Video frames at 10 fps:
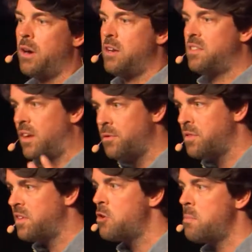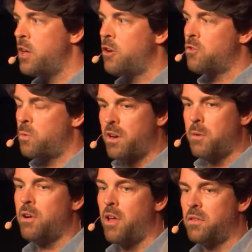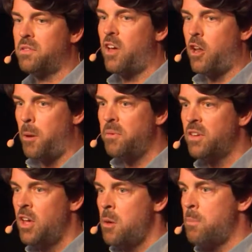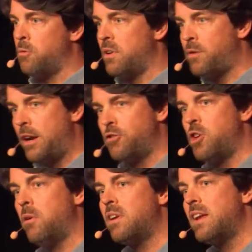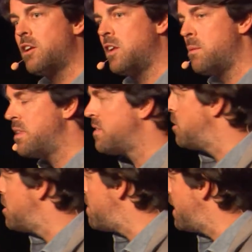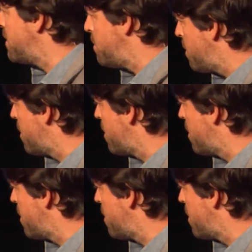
in the Salesforce incubators, working with a lot of startups. But we'll try to double-click a little bit in the debate and maybe